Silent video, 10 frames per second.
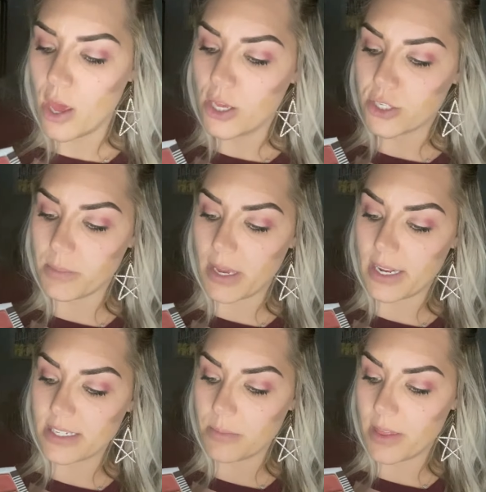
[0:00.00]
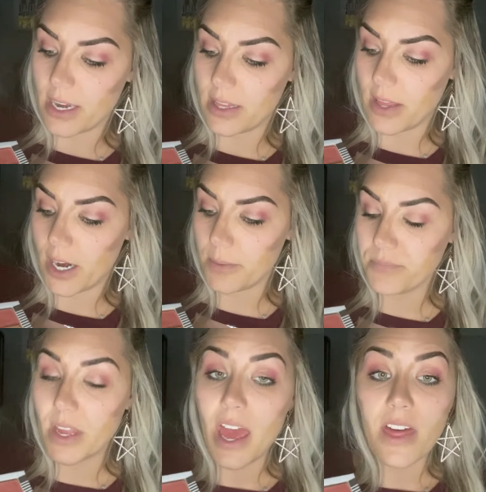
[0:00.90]
So I'm getting some of that in there.
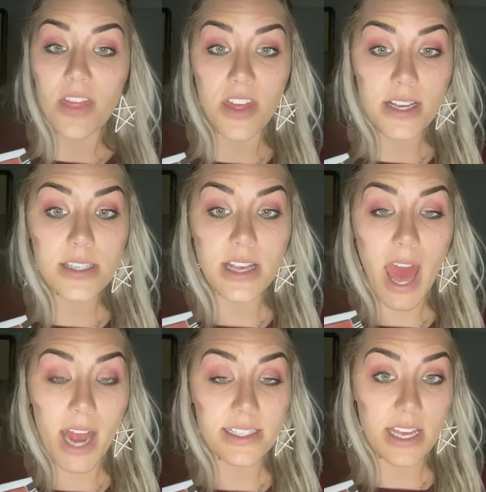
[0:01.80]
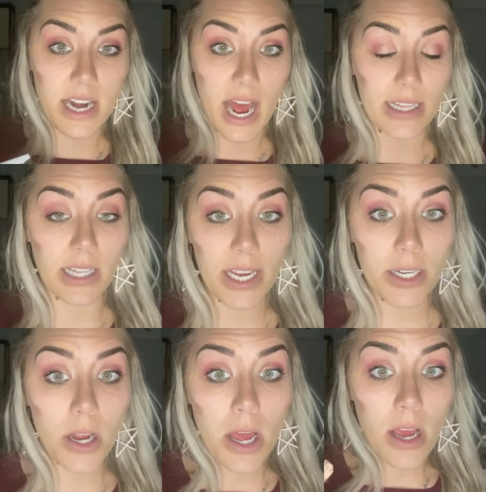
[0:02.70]
This accent highlight
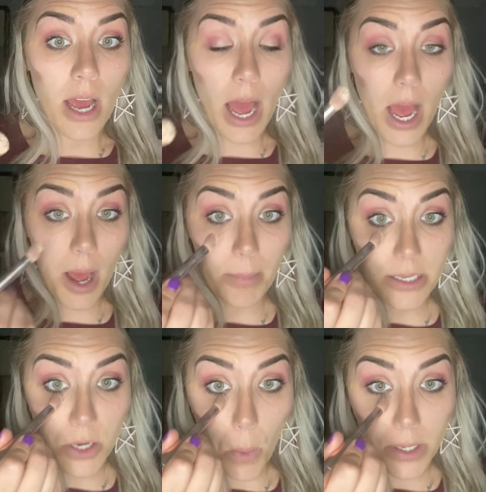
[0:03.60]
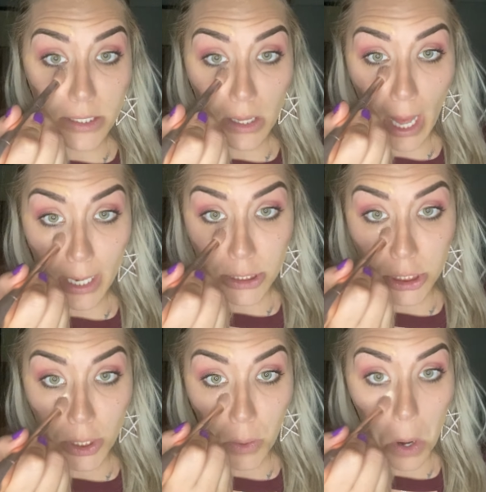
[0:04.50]
is going to last
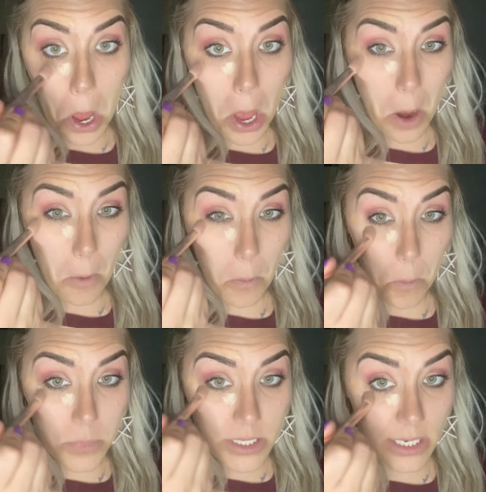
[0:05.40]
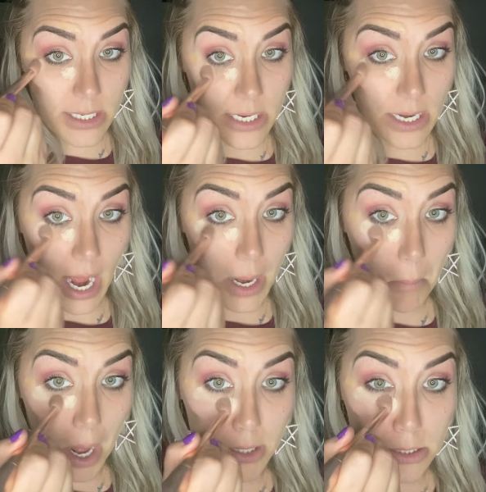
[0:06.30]
you 6 to 9
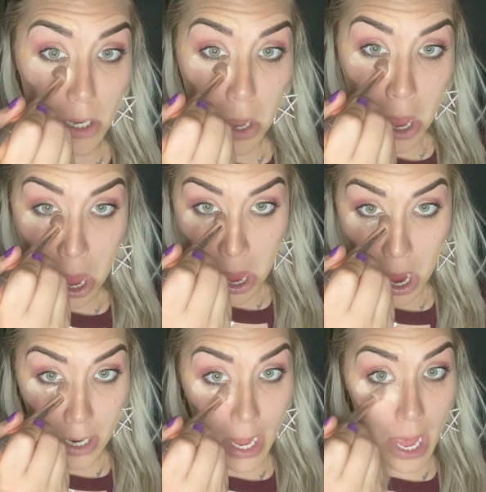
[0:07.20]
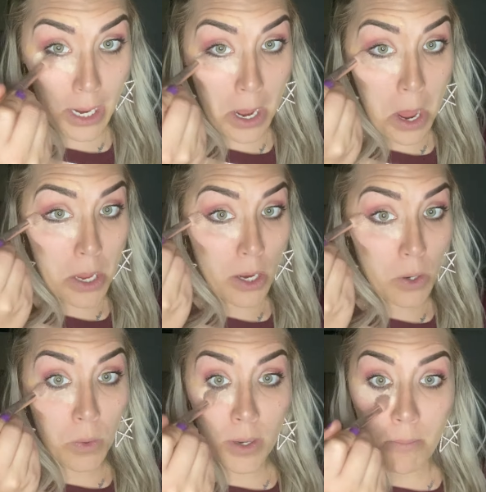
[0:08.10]
months. Again,
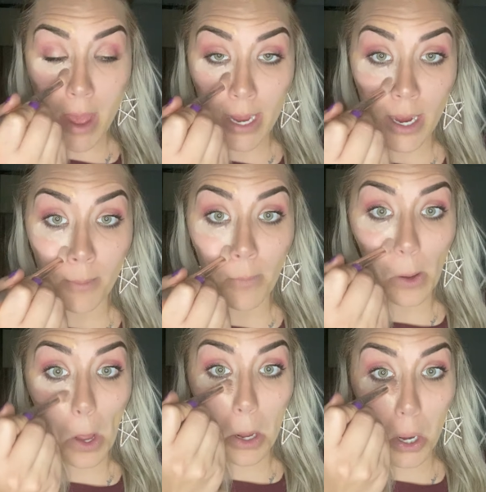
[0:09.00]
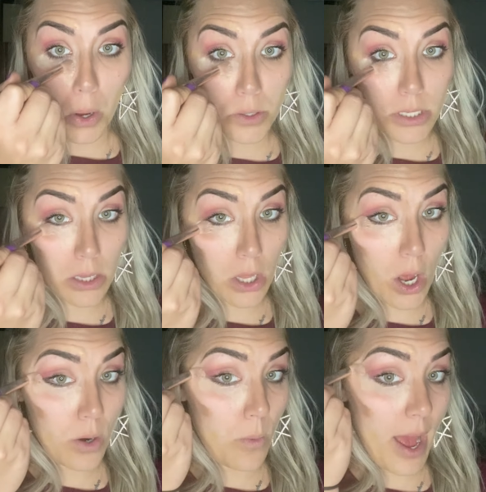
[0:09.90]
cream makeup goes a
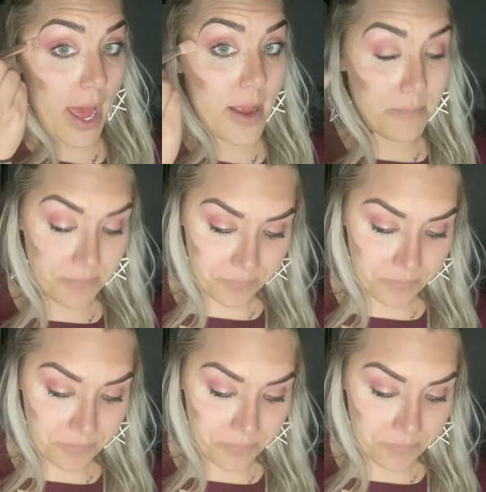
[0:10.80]
long way.